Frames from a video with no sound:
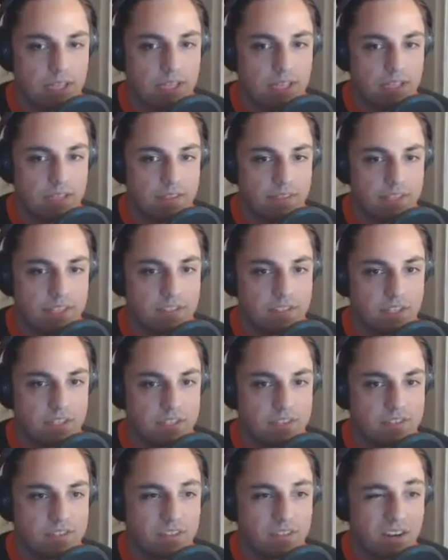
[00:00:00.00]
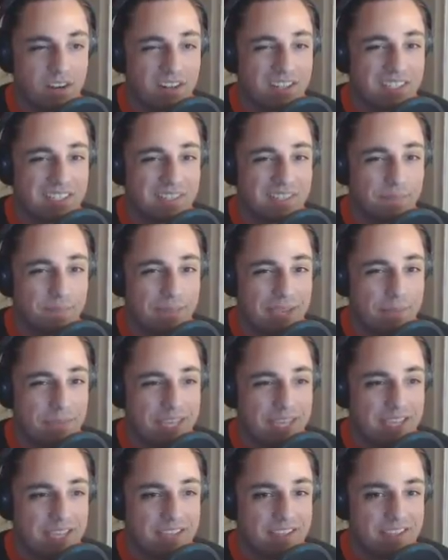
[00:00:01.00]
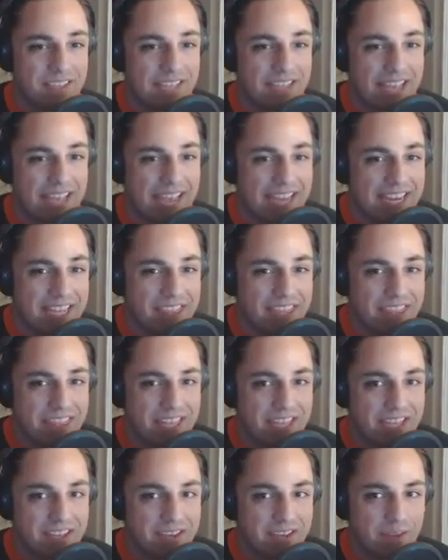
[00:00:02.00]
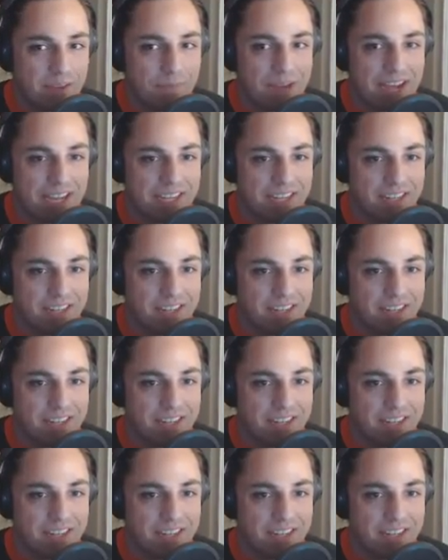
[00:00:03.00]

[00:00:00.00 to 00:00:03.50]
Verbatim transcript: That's a good start. Maybe anything. Come on.